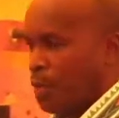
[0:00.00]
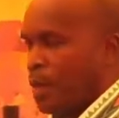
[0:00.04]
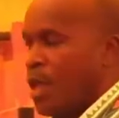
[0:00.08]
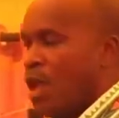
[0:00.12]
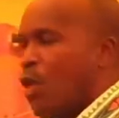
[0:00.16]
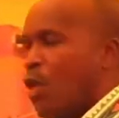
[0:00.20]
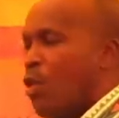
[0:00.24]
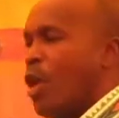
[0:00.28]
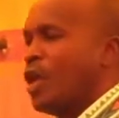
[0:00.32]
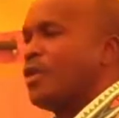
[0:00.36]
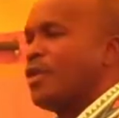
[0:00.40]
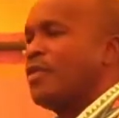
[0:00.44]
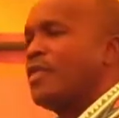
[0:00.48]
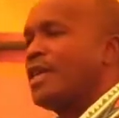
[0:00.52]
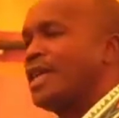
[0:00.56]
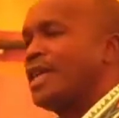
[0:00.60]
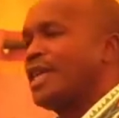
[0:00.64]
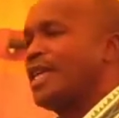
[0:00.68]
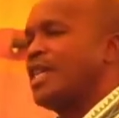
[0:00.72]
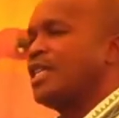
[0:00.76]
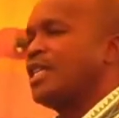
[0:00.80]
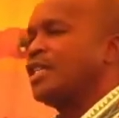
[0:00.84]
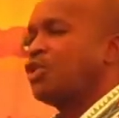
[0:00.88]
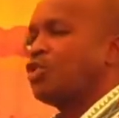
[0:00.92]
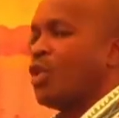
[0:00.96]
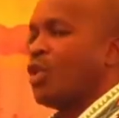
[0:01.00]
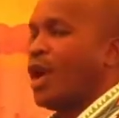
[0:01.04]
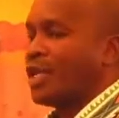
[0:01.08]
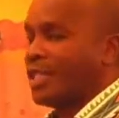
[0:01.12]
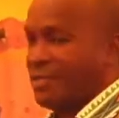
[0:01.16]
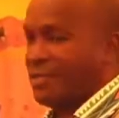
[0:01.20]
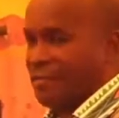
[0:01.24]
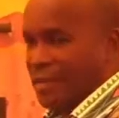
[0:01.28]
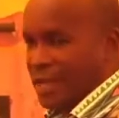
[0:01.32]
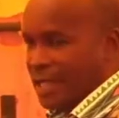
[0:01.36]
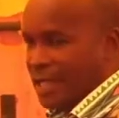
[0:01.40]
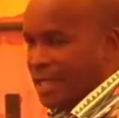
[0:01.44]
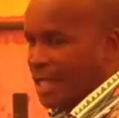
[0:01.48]
One of the keys to
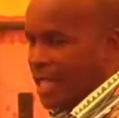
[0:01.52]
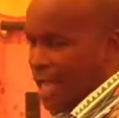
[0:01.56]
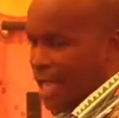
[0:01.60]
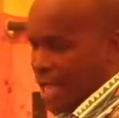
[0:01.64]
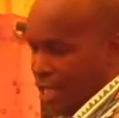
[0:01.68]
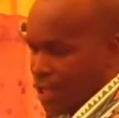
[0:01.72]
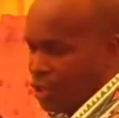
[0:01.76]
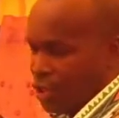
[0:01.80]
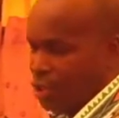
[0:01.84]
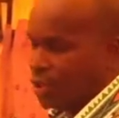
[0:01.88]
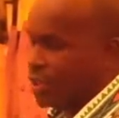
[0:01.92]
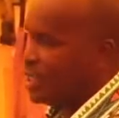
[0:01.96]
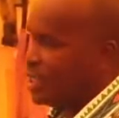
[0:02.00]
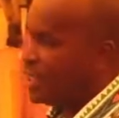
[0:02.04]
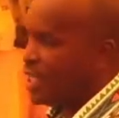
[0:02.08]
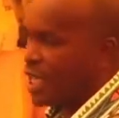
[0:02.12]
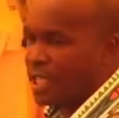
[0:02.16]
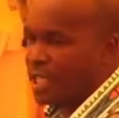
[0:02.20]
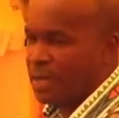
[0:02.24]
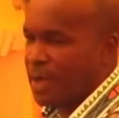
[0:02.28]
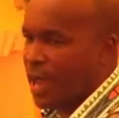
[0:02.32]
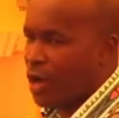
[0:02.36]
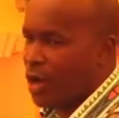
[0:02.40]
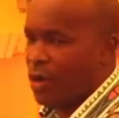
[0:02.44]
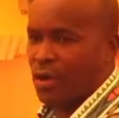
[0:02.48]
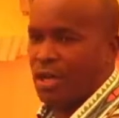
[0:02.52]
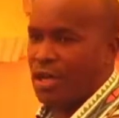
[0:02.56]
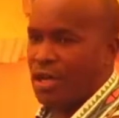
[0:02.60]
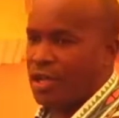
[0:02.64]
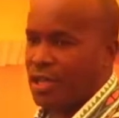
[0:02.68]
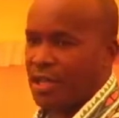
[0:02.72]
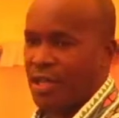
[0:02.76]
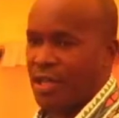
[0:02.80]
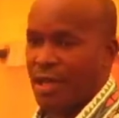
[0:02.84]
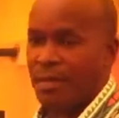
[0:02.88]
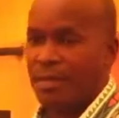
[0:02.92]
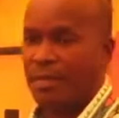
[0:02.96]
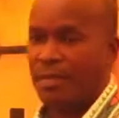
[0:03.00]
activating angels is just by honoring
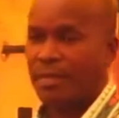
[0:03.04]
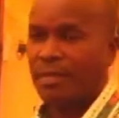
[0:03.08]
them.